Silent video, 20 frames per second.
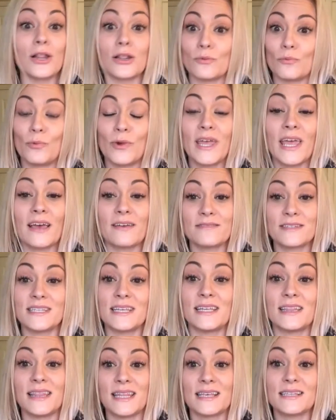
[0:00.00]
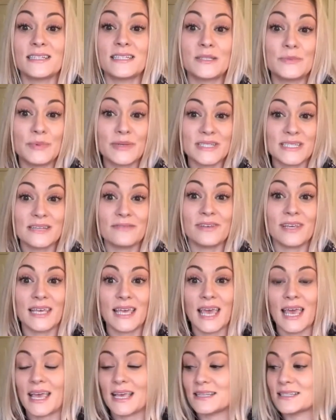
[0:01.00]
We have seen this specific
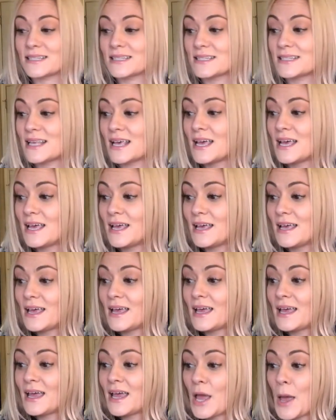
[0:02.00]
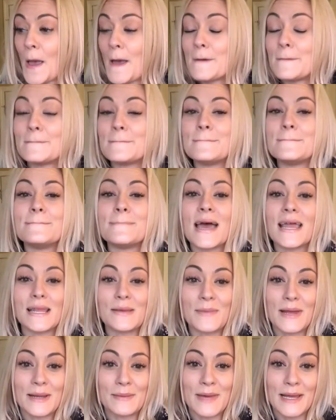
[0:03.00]
case many,
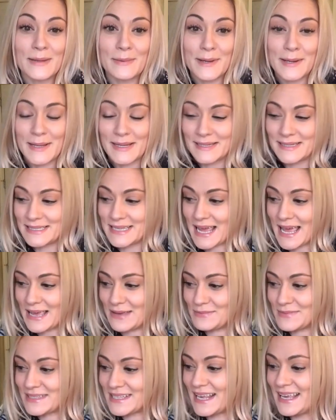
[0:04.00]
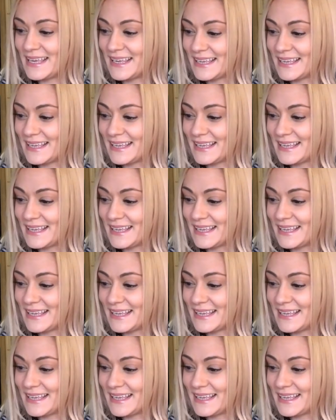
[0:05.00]
many, many, many times.